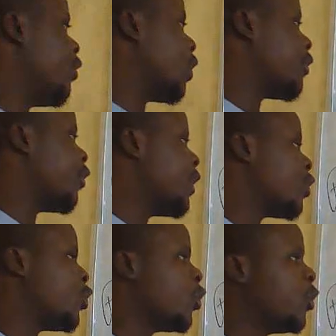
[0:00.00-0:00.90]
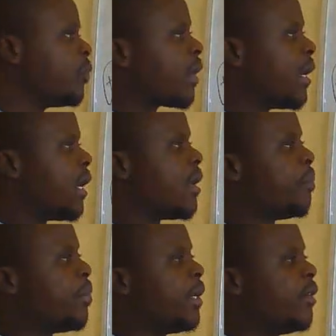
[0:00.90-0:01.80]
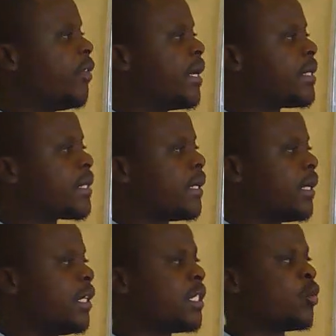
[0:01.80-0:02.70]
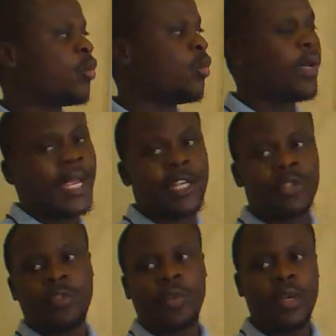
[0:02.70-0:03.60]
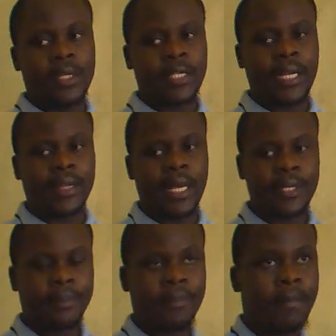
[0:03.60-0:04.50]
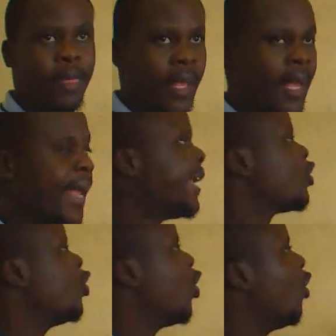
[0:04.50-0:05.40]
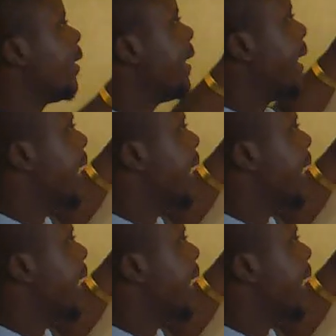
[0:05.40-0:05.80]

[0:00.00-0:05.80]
was 4:2, P inverse is 2:4, just like that. As long